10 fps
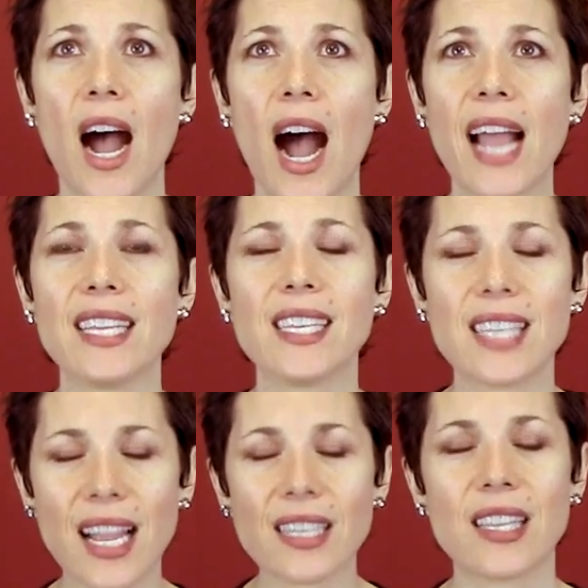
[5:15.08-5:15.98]
I
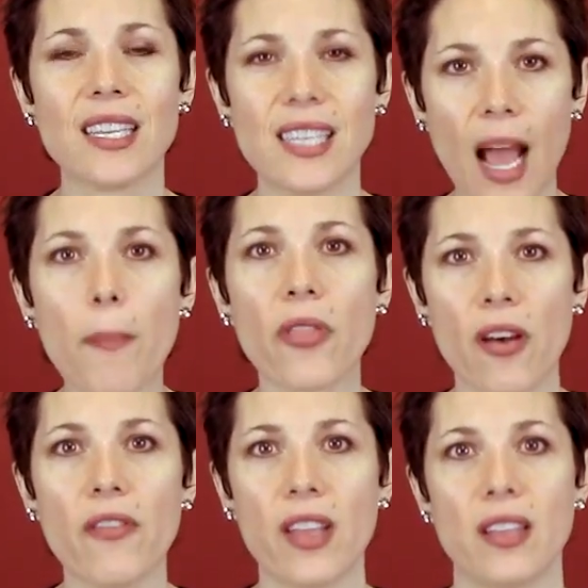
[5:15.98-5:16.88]
sensed the depth
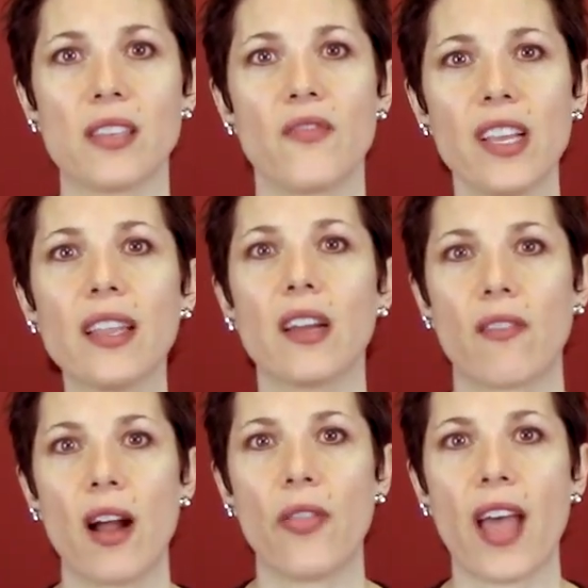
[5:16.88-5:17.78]
of his feeling
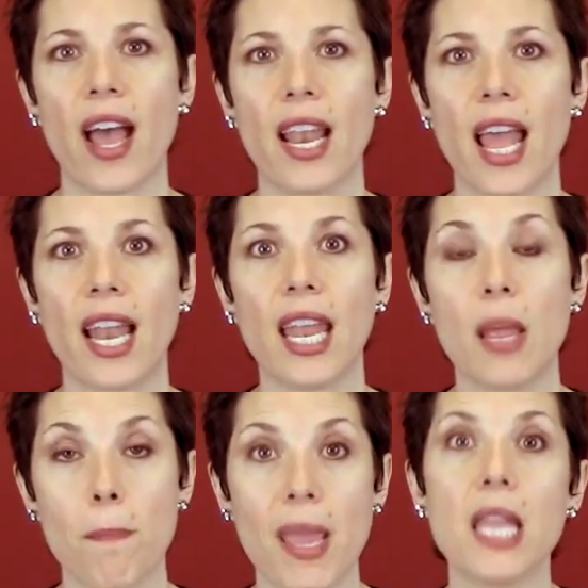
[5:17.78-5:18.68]
around that and
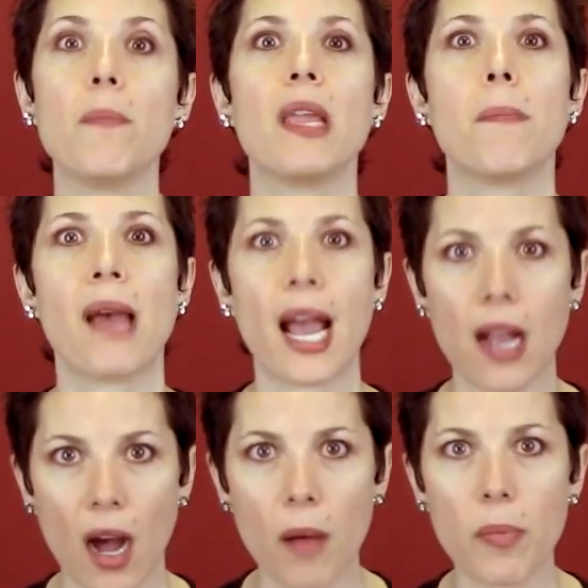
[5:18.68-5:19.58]
it made me
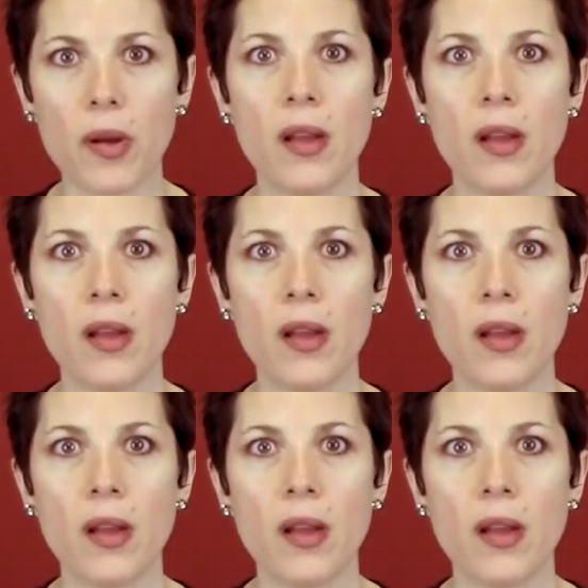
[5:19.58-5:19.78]
back up,